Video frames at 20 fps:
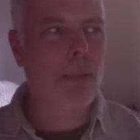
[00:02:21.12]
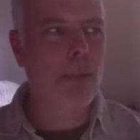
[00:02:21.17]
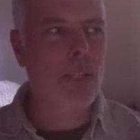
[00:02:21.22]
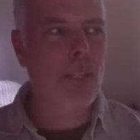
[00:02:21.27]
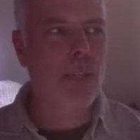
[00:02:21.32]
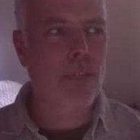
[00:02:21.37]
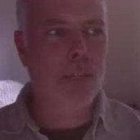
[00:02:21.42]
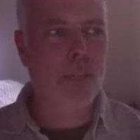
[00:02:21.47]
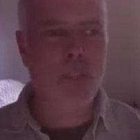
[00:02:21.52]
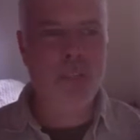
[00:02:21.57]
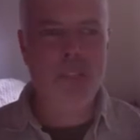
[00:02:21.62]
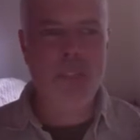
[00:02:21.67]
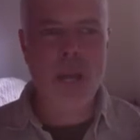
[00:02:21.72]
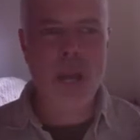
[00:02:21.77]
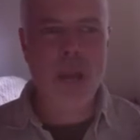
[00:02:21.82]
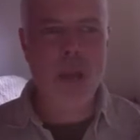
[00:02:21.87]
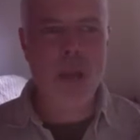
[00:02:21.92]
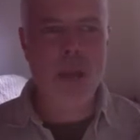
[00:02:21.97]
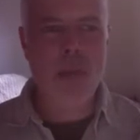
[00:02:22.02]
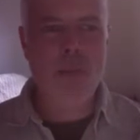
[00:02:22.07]
our first
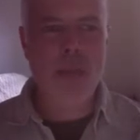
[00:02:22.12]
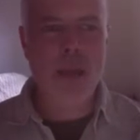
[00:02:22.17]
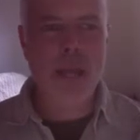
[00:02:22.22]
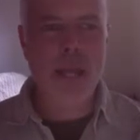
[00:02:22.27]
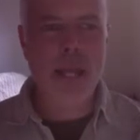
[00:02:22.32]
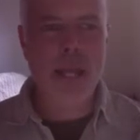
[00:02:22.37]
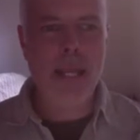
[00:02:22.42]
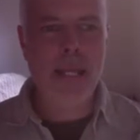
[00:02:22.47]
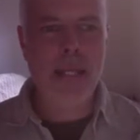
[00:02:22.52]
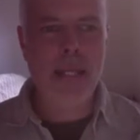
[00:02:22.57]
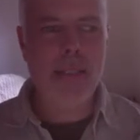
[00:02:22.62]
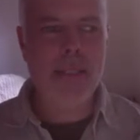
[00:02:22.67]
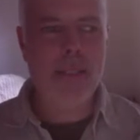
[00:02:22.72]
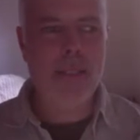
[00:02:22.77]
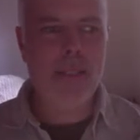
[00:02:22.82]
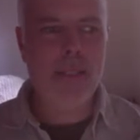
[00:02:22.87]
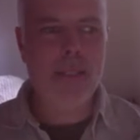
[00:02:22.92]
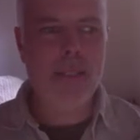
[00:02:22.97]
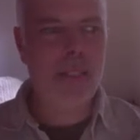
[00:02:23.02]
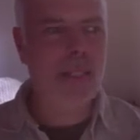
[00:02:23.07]
home, and it
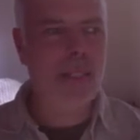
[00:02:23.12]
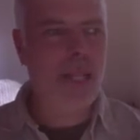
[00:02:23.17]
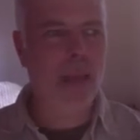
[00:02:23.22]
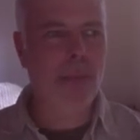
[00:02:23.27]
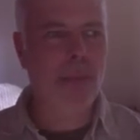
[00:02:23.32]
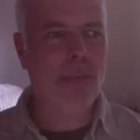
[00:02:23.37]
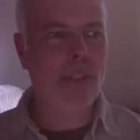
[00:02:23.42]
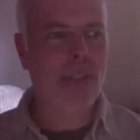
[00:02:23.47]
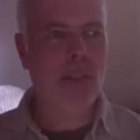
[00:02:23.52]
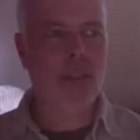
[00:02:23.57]
didn't have this